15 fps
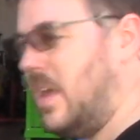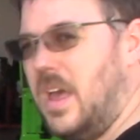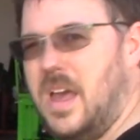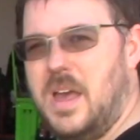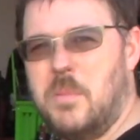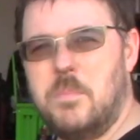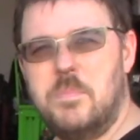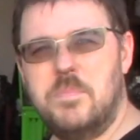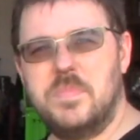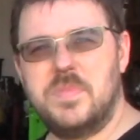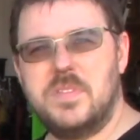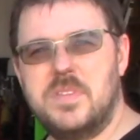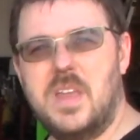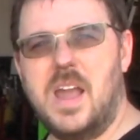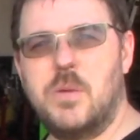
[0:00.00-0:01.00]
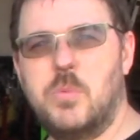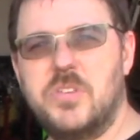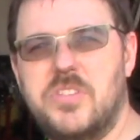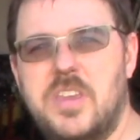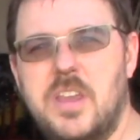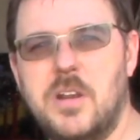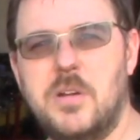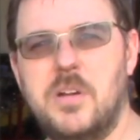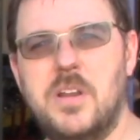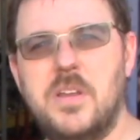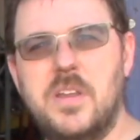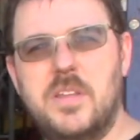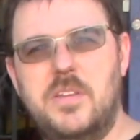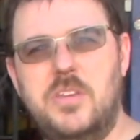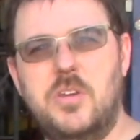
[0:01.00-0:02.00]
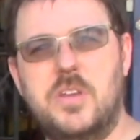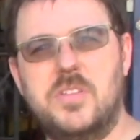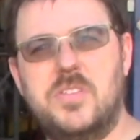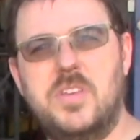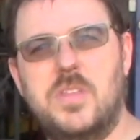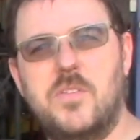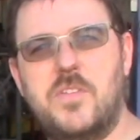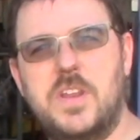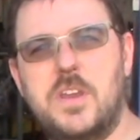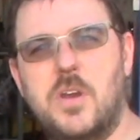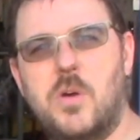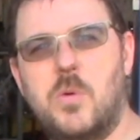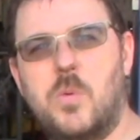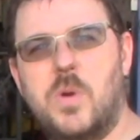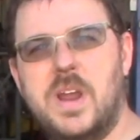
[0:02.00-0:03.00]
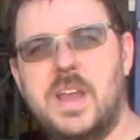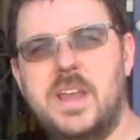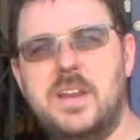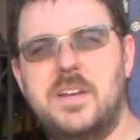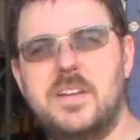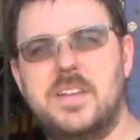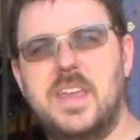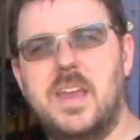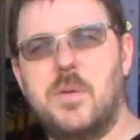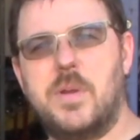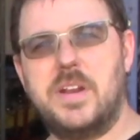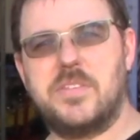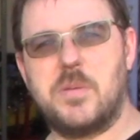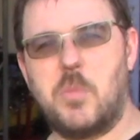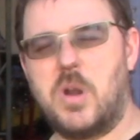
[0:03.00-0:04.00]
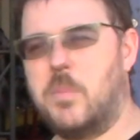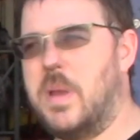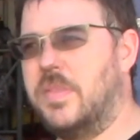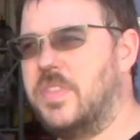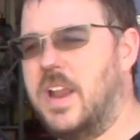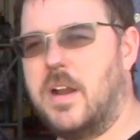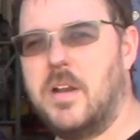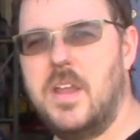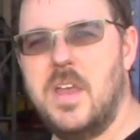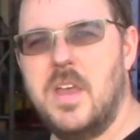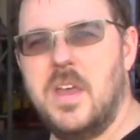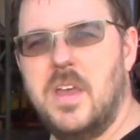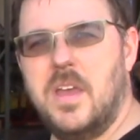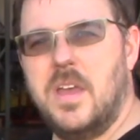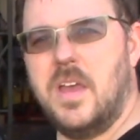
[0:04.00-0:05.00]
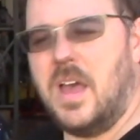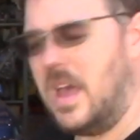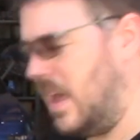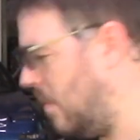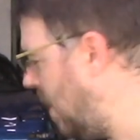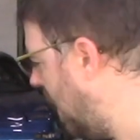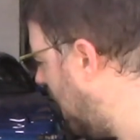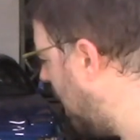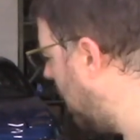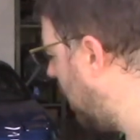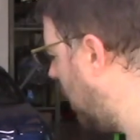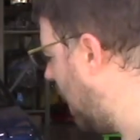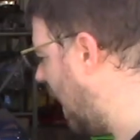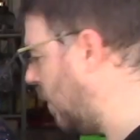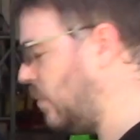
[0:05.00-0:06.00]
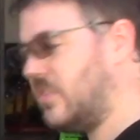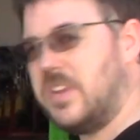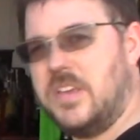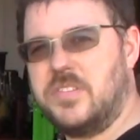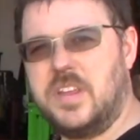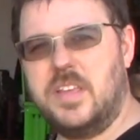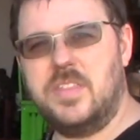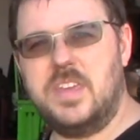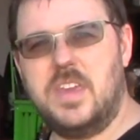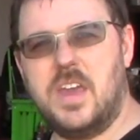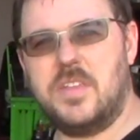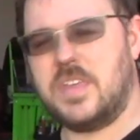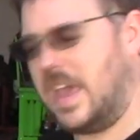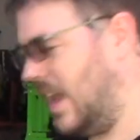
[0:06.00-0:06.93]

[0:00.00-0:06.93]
Um, I was here, you can see the video right, yeah, right somewhere about there. Um, I was testing the, uh, the